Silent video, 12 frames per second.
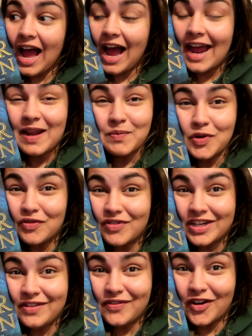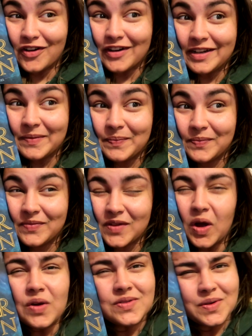And I'm not ready for it.
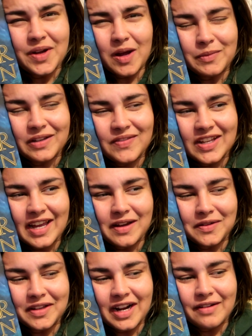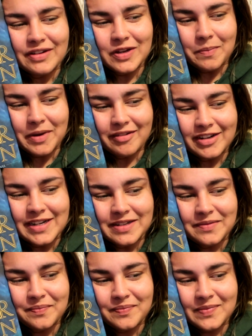Also can't believe that Kael and Irene got married.
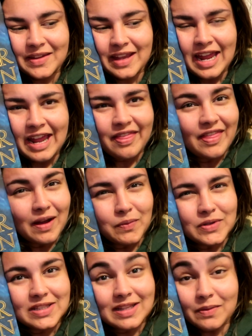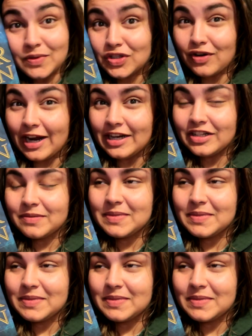That was strange.